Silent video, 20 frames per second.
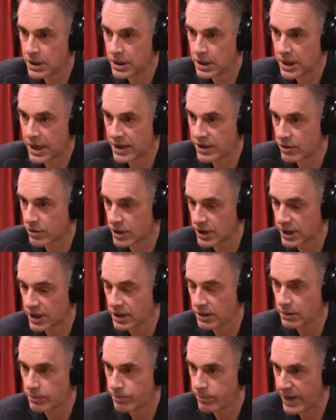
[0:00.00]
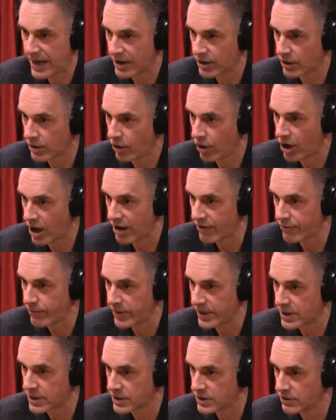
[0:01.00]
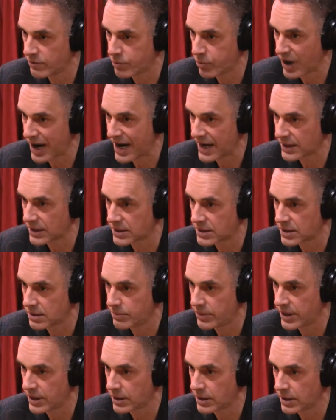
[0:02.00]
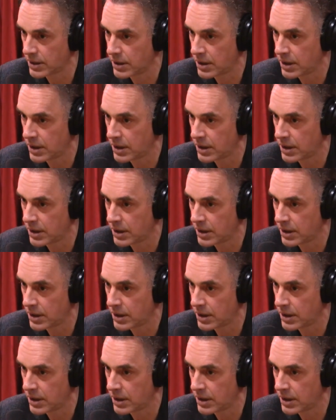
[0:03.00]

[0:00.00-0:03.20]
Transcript: and you're a little better off because you've practiced a bit, and